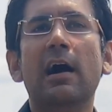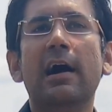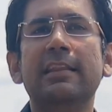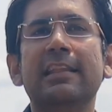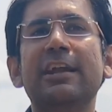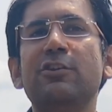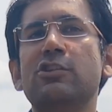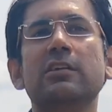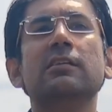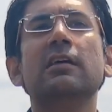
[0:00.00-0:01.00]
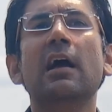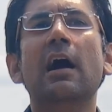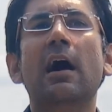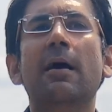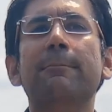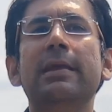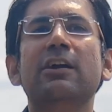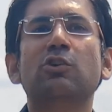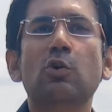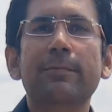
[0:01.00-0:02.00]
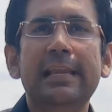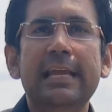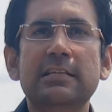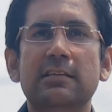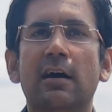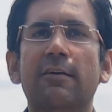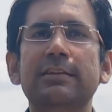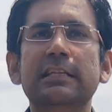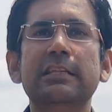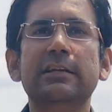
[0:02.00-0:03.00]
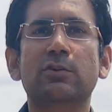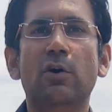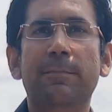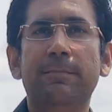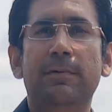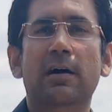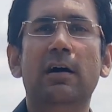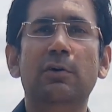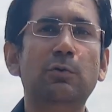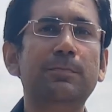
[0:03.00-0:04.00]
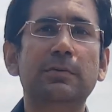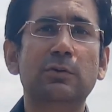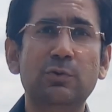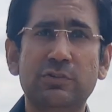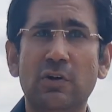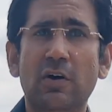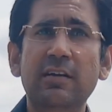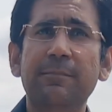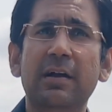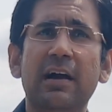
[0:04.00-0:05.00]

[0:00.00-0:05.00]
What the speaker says: nitrogen may accumulate within the crop root zone